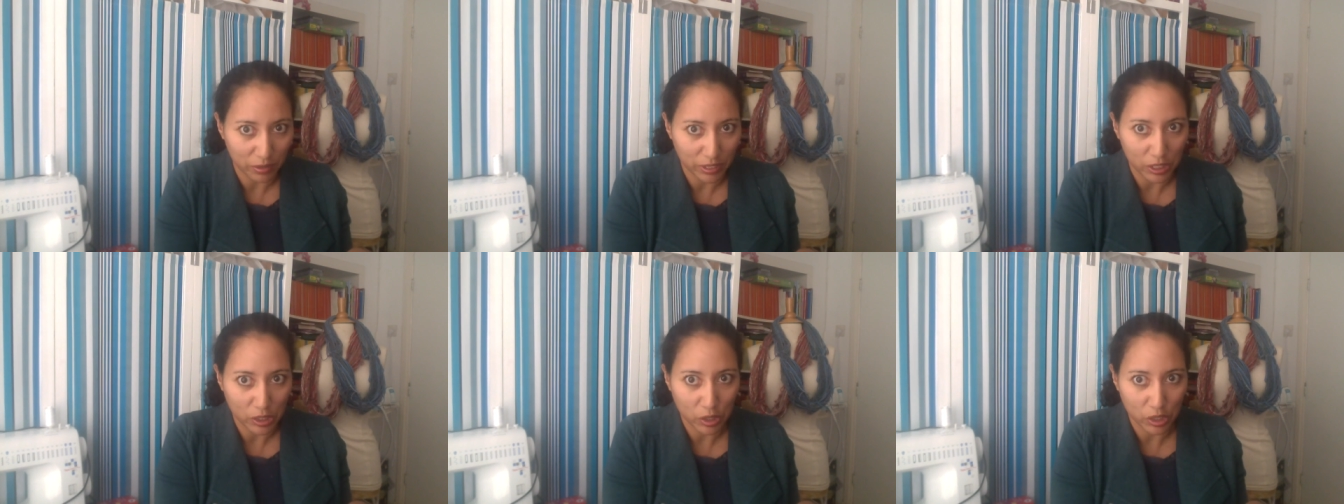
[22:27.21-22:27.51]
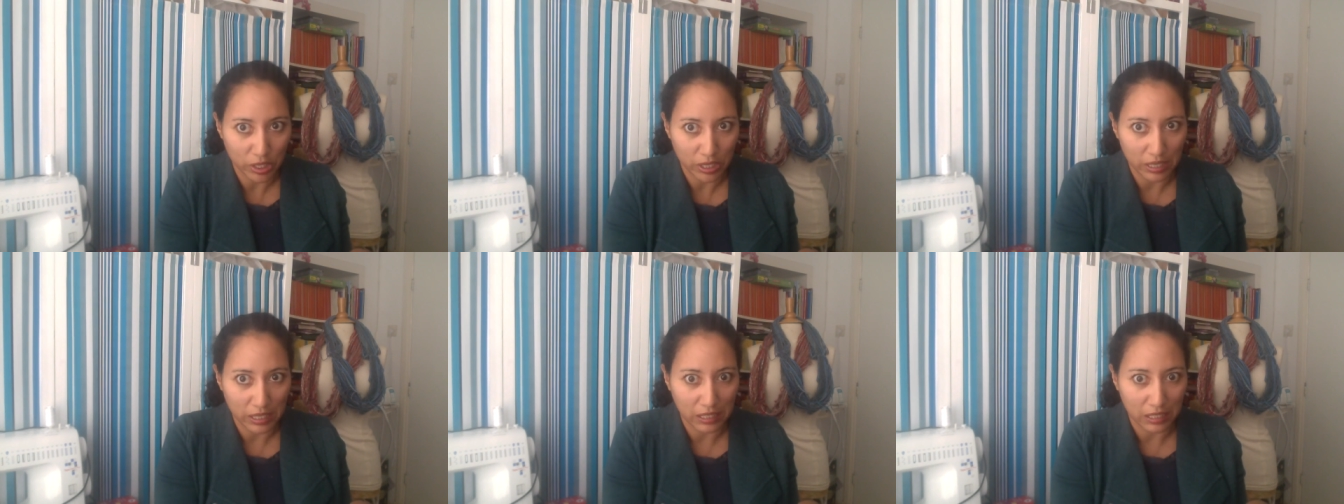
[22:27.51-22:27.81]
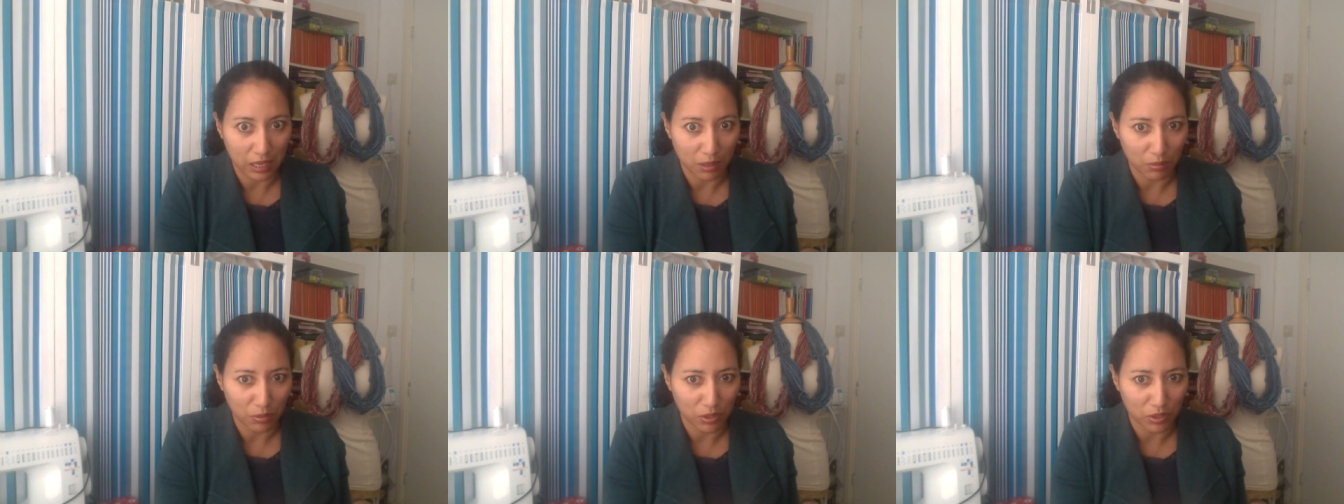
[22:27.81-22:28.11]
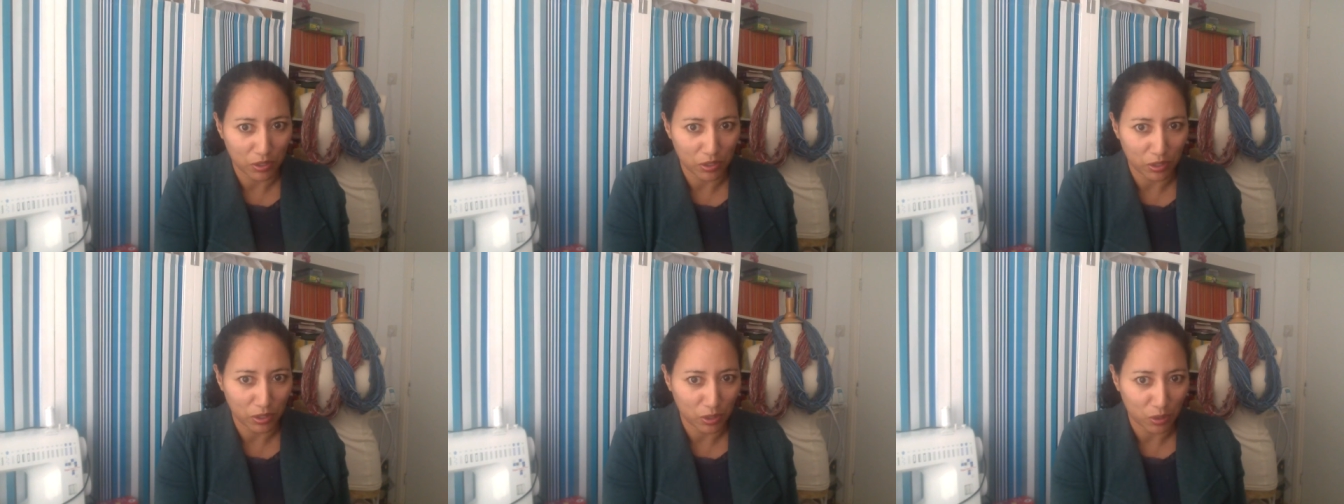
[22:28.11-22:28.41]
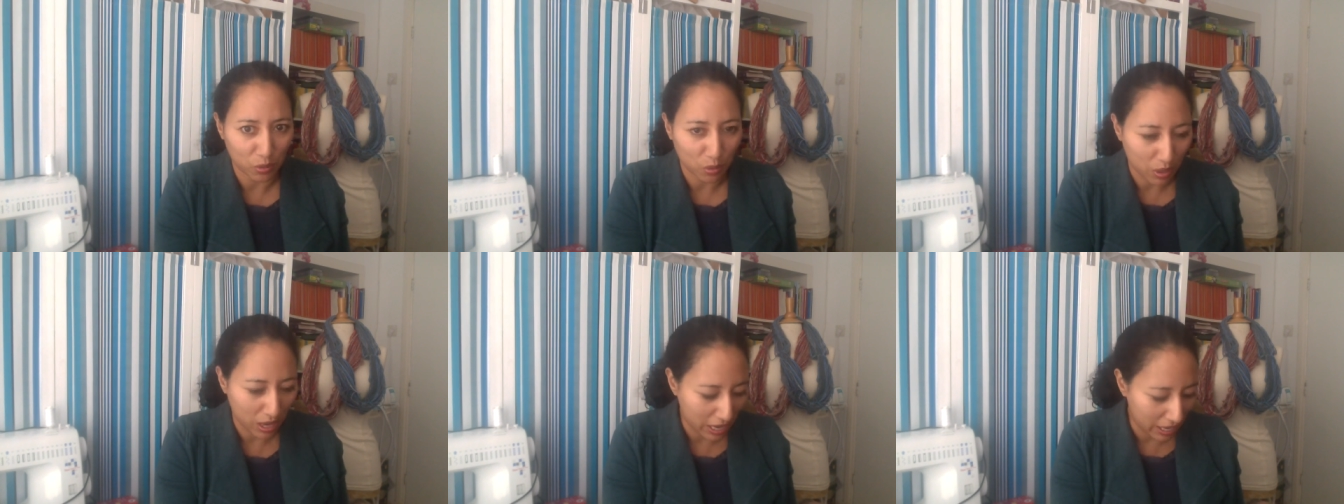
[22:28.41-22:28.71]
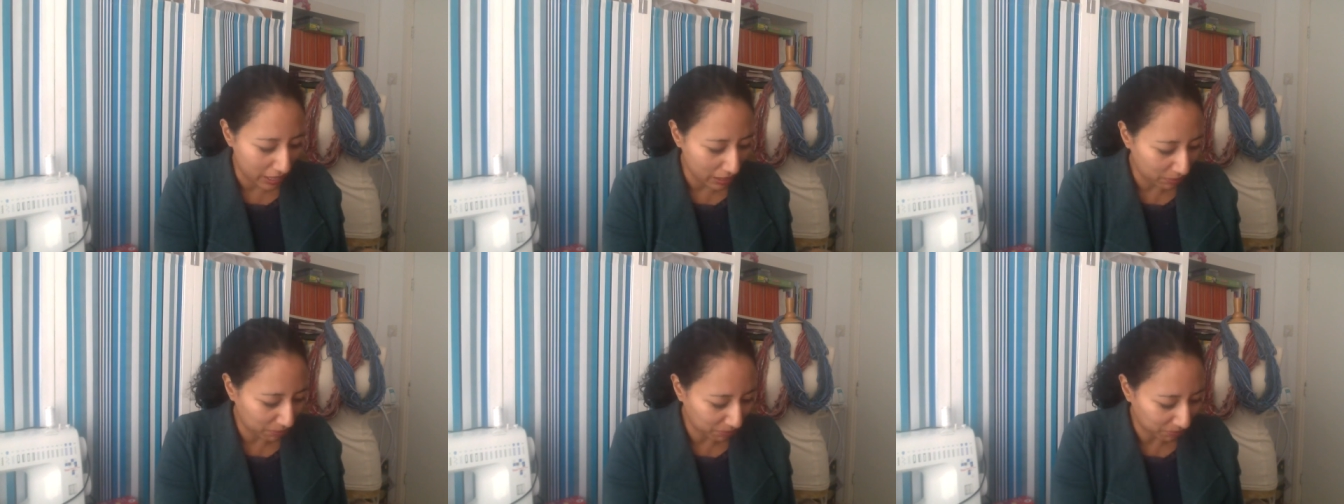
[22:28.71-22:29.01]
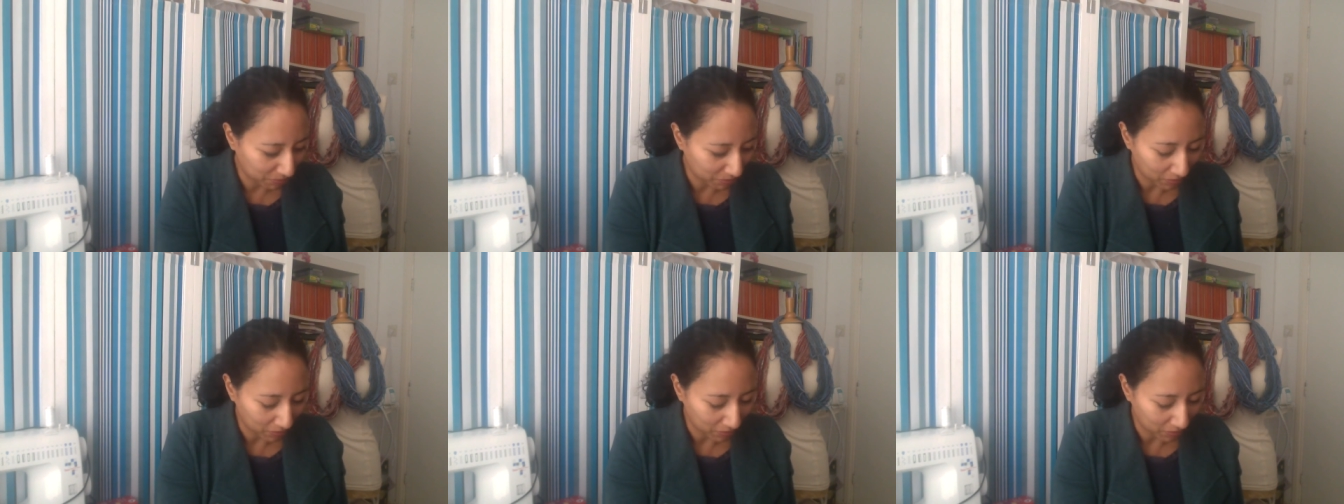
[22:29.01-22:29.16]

recording. I'm not sure why.